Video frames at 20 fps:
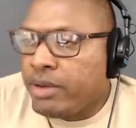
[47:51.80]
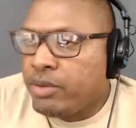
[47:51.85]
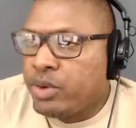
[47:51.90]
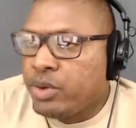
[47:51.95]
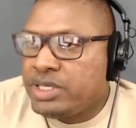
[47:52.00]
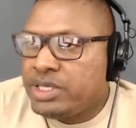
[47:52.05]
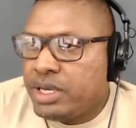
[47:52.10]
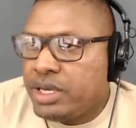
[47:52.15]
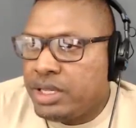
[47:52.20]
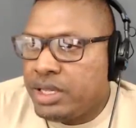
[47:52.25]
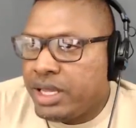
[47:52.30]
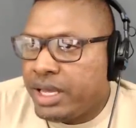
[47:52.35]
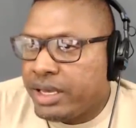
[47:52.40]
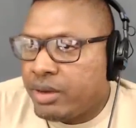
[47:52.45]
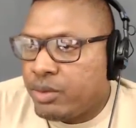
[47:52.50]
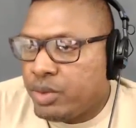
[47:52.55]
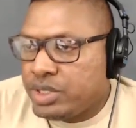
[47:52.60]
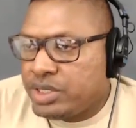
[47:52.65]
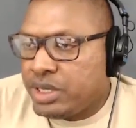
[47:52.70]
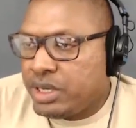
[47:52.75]
was it
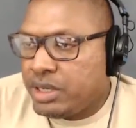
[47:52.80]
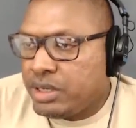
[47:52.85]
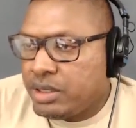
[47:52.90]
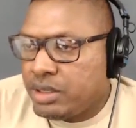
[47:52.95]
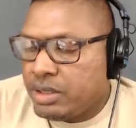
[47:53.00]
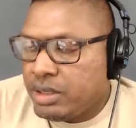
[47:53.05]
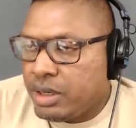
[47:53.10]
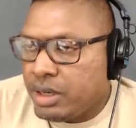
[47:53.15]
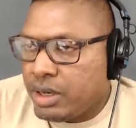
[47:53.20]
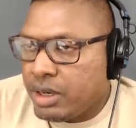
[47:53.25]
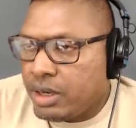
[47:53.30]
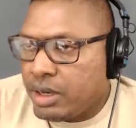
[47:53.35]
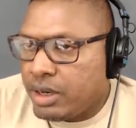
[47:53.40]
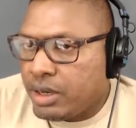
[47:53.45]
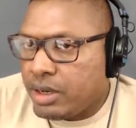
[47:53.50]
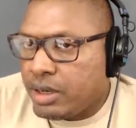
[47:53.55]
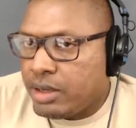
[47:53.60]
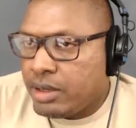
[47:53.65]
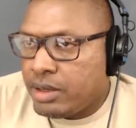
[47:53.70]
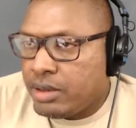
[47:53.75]
like? Was it
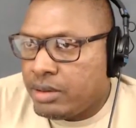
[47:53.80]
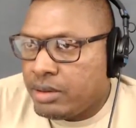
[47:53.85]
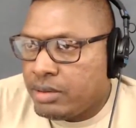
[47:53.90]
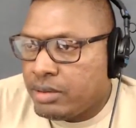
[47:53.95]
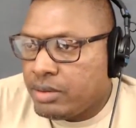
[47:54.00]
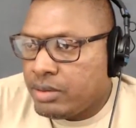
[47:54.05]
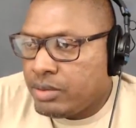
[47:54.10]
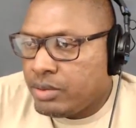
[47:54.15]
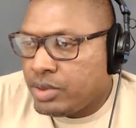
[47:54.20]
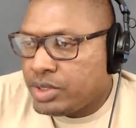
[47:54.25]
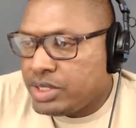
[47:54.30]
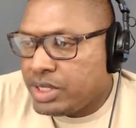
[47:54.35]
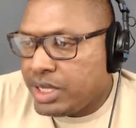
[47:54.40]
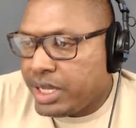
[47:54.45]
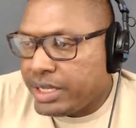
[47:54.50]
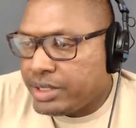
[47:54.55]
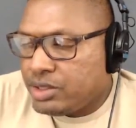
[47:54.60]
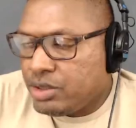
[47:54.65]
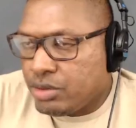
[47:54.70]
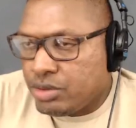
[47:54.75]
like
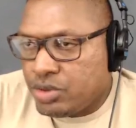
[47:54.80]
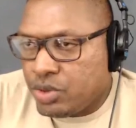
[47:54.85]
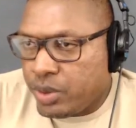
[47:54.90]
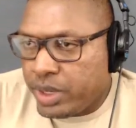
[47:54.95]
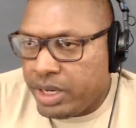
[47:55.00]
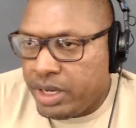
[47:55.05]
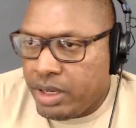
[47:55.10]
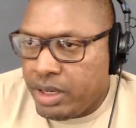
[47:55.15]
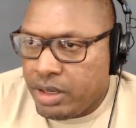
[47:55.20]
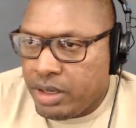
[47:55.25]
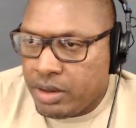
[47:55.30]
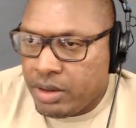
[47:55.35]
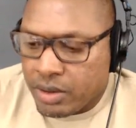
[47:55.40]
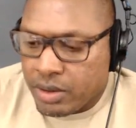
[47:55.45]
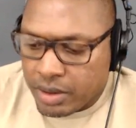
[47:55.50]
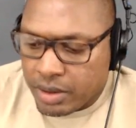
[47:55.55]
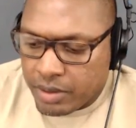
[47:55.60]
220 or?